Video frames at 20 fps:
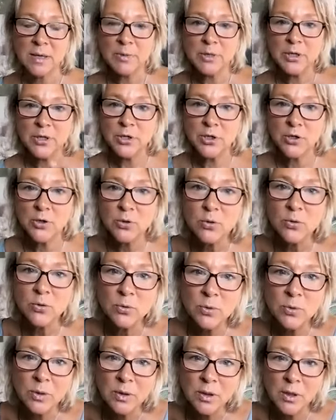But
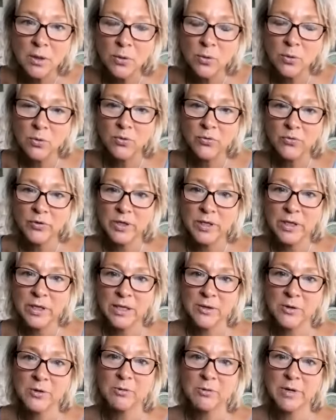you are causing
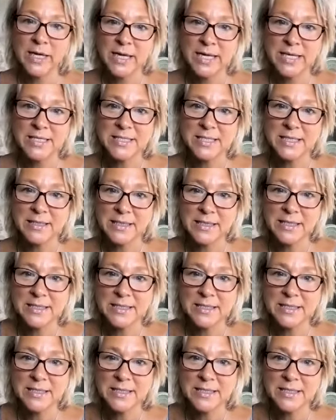and creating